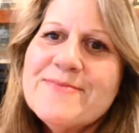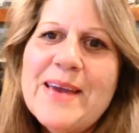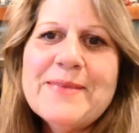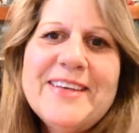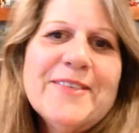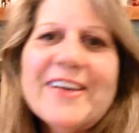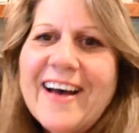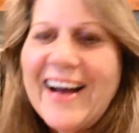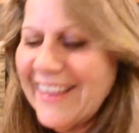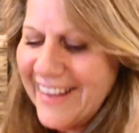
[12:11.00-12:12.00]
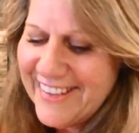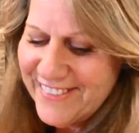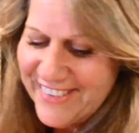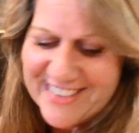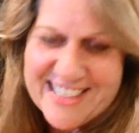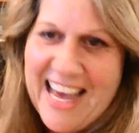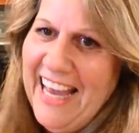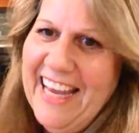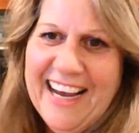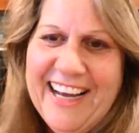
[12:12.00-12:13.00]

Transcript: maybe you were the highlight of their day.